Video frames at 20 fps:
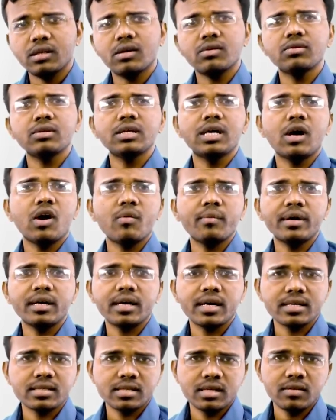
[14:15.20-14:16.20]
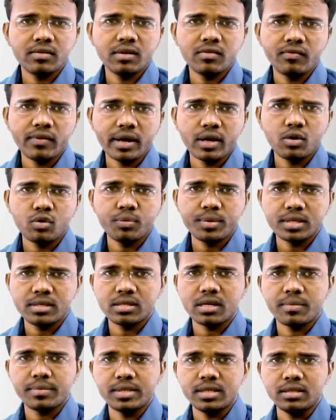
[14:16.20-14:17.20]
now the government has given 5 rupees
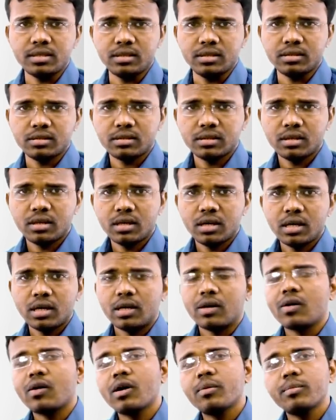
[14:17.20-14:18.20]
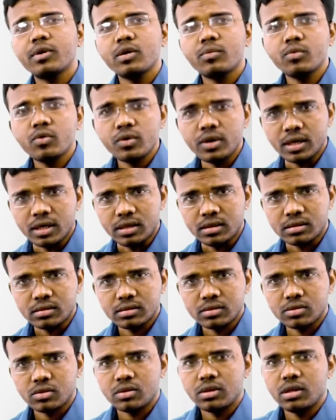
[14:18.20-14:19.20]
subsidy now i am removing it
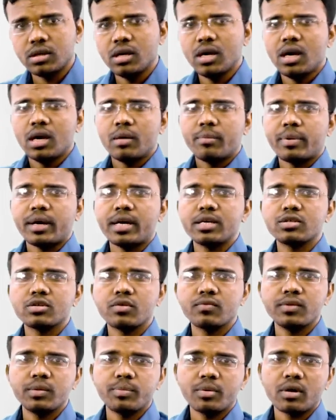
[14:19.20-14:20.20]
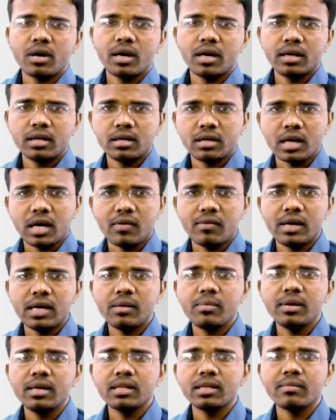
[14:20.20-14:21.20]
so the price of the product
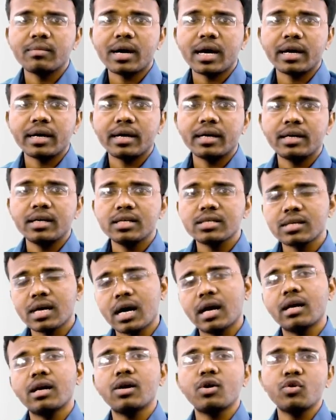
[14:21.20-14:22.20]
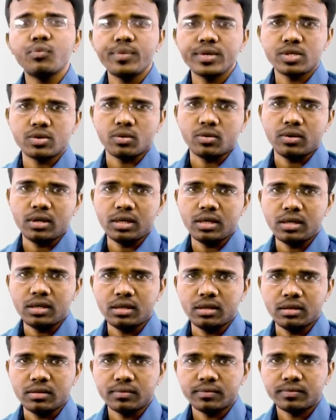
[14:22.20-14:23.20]
available in the market is 100 rupees only
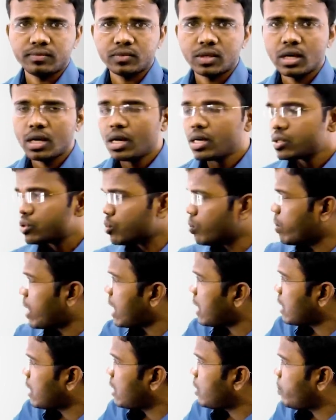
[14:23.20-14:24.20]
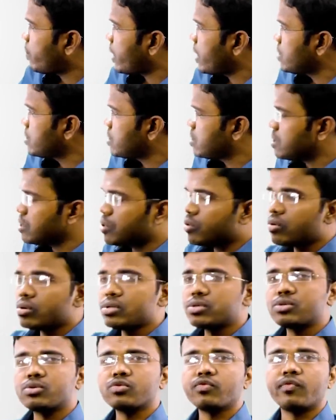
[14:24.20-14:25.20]
so market price is
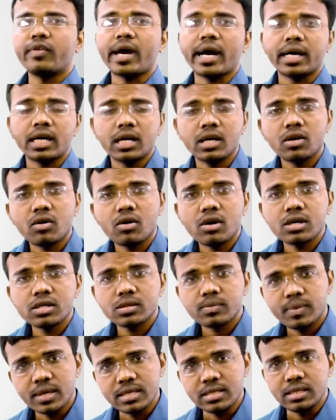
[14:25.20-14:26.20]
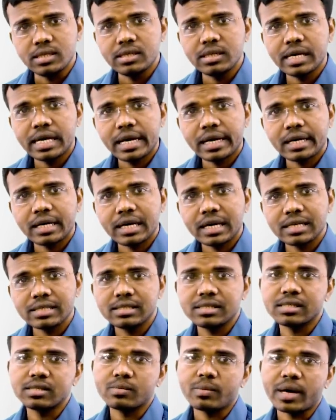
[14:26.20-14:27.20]
equals to factor cost plus indirect
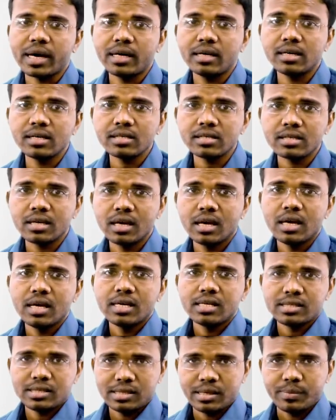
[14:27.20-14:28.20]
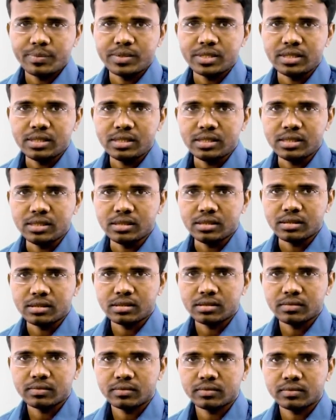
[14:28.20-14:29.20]
taxes minus subsidies